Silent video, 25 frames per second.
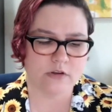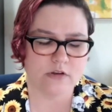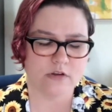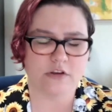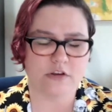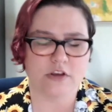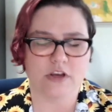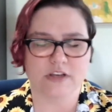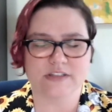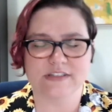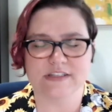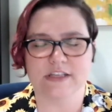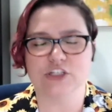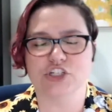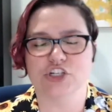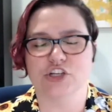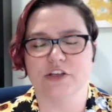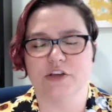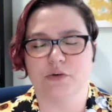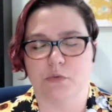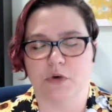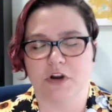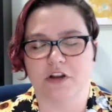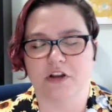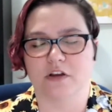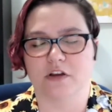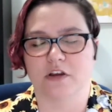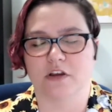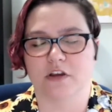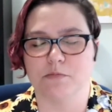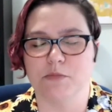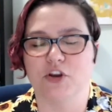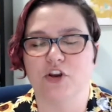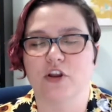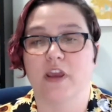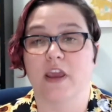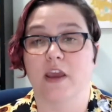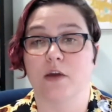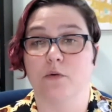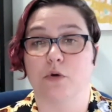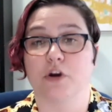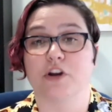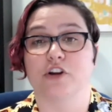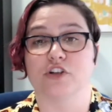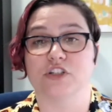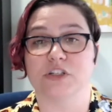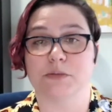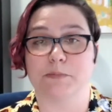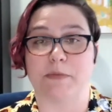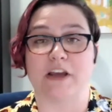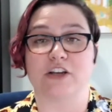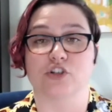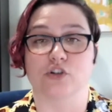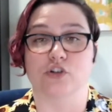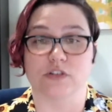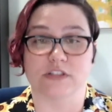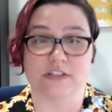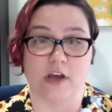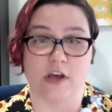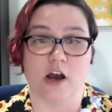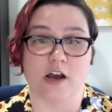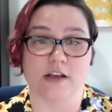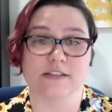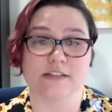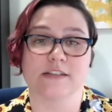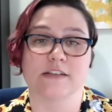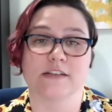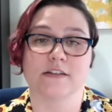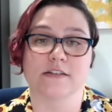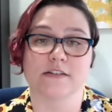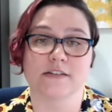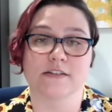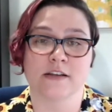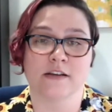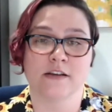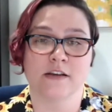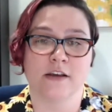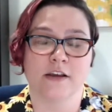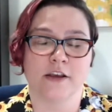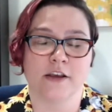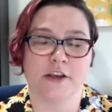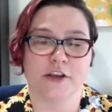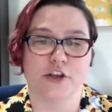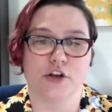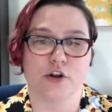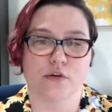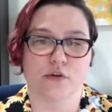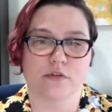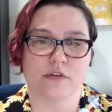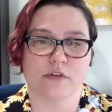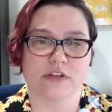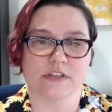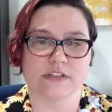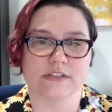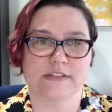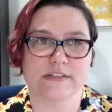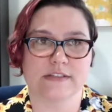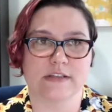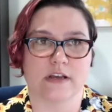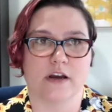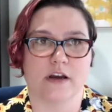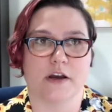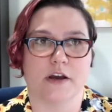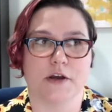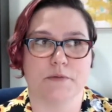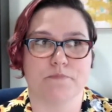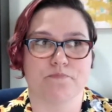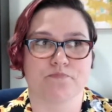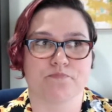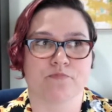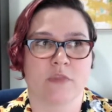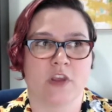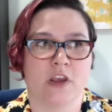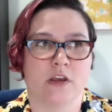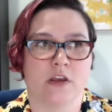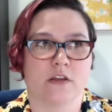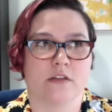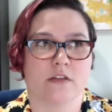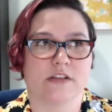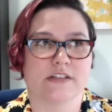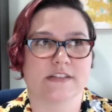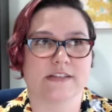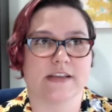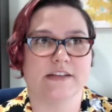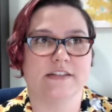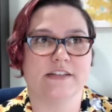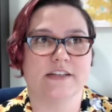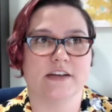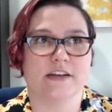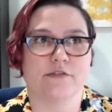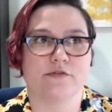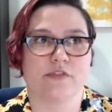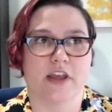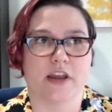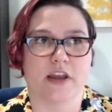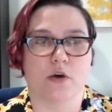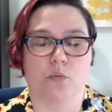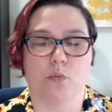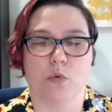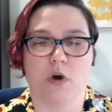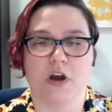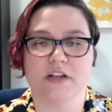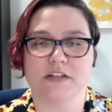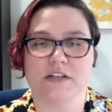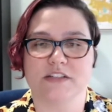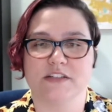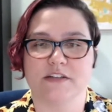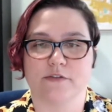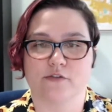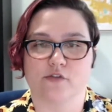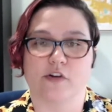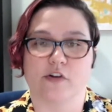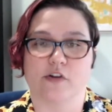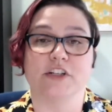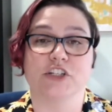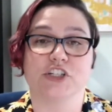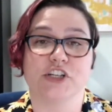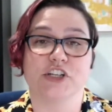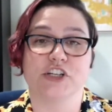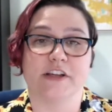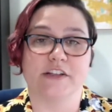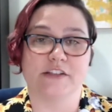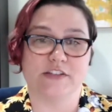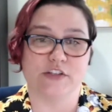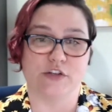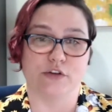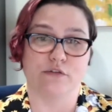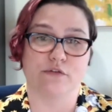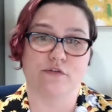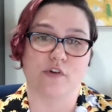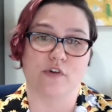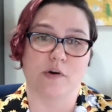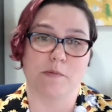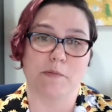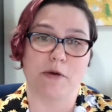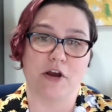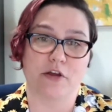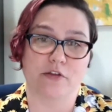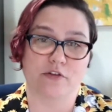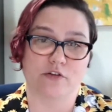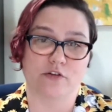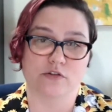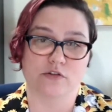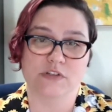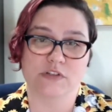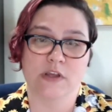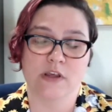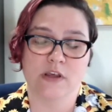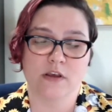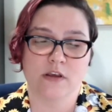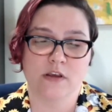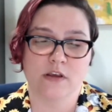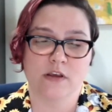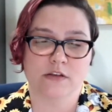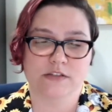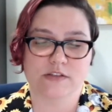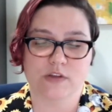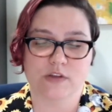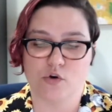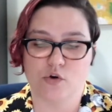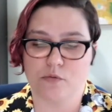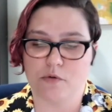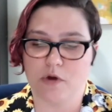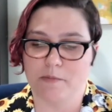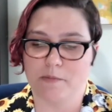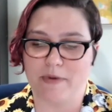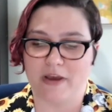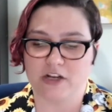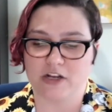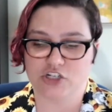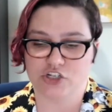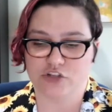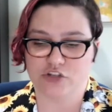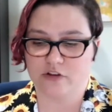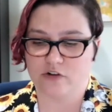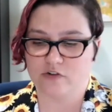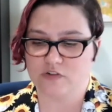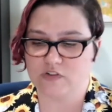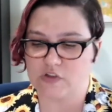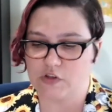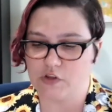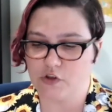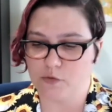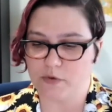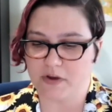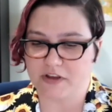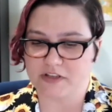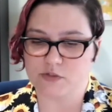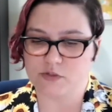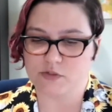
essentially you want to communicate what your special sauce is. This idea of like what differentiates you from others. So imagine there's a UX